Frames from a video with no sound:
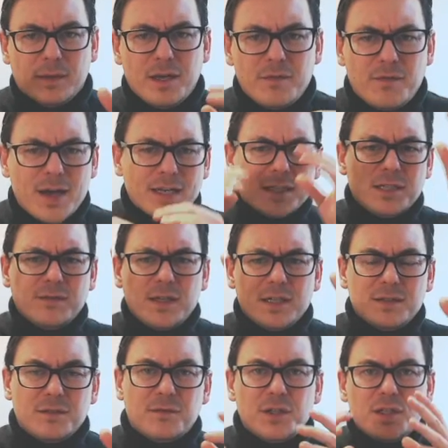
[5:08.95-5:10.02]

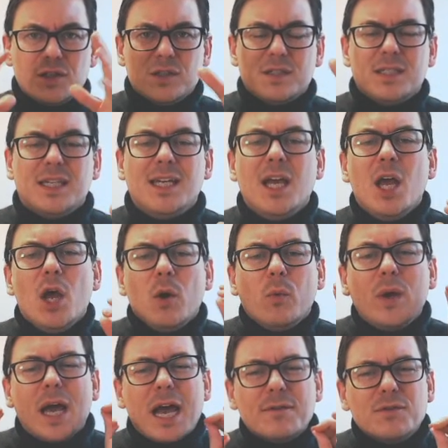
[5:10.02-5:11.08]
Effectiveness, efficiency,
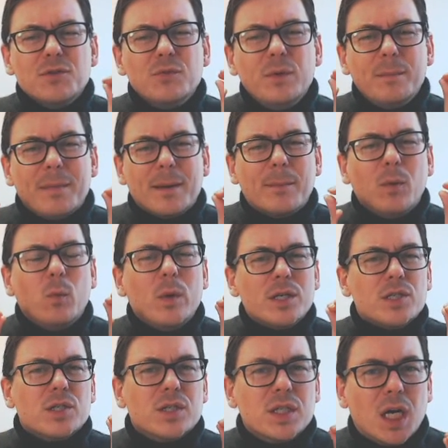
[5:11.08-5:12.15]
we have to remember
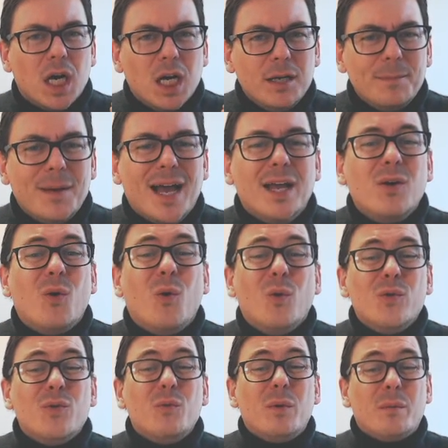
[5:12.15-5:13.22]
which type and
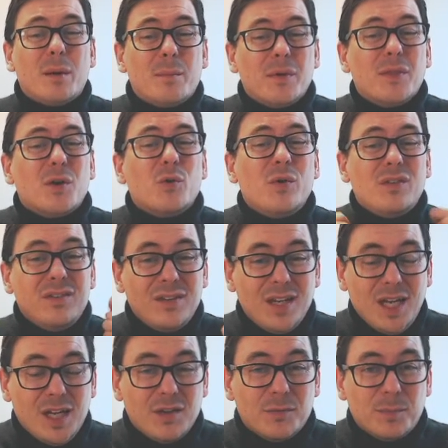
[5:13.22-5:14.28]
also remember the
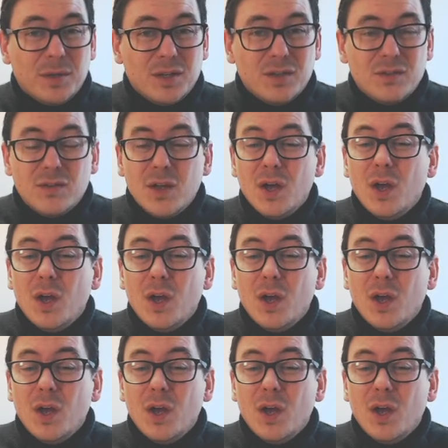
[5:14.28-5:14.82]
critiques because